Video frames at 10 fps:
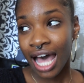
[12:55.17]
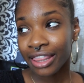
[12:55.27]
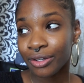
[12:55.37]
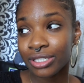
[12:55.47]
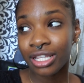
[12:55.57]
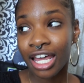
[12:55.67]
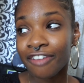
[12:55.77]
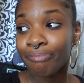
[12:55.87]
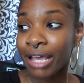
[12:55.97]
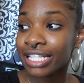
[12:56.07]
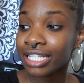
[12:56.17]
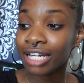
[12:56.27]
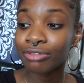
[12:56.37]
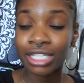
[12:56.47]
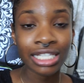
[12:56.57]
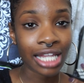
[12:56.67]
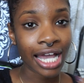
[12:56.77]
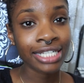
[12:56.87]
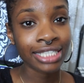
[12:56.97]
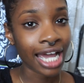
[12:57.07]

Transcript: there was a lot of beds that I really liked.